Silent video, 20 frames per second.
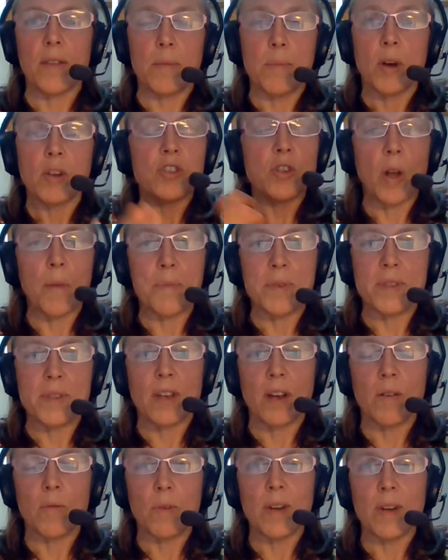module offers
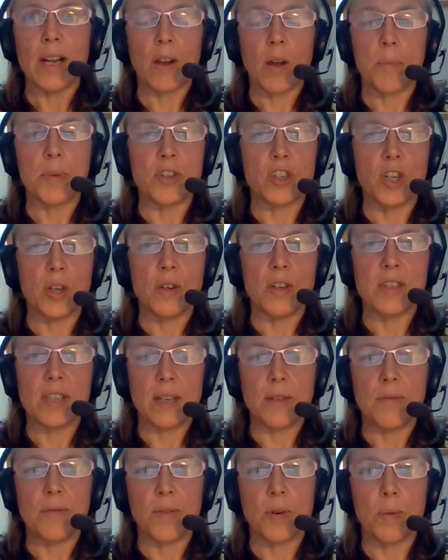a real
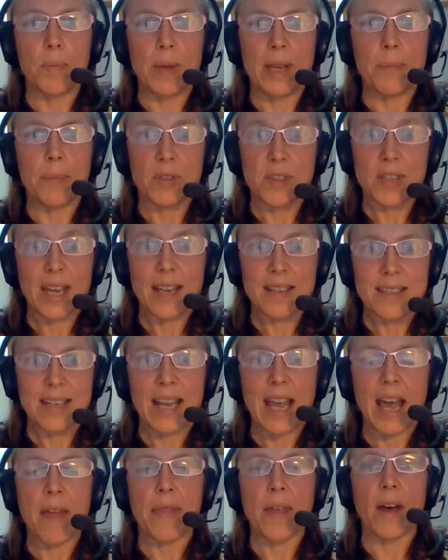opportunity for people to get
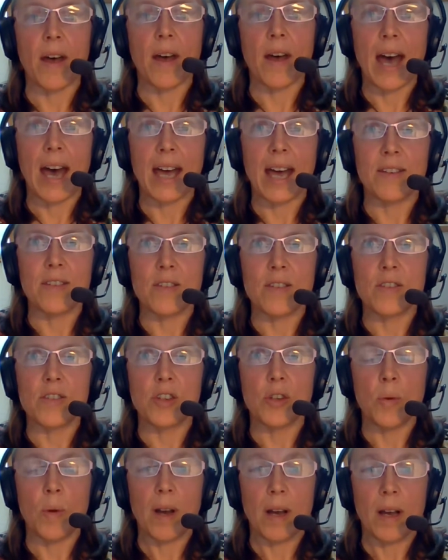together and
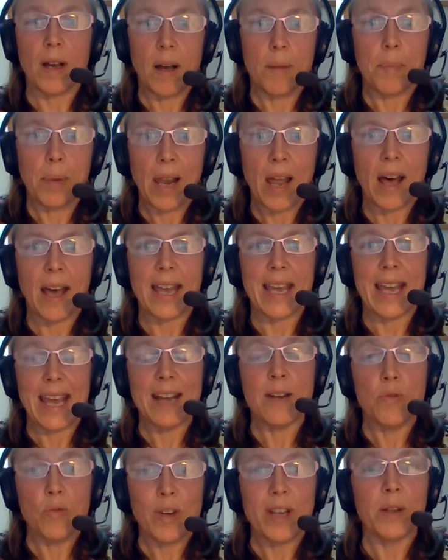to apply
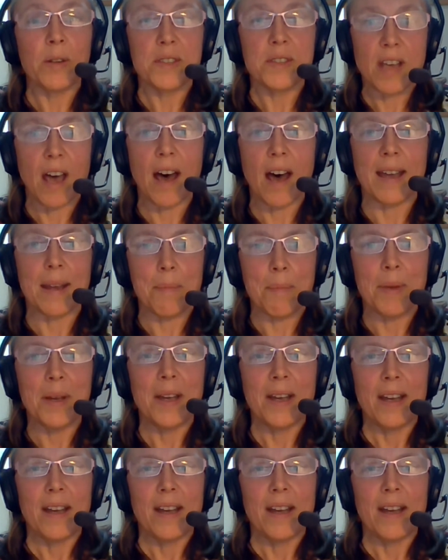in real time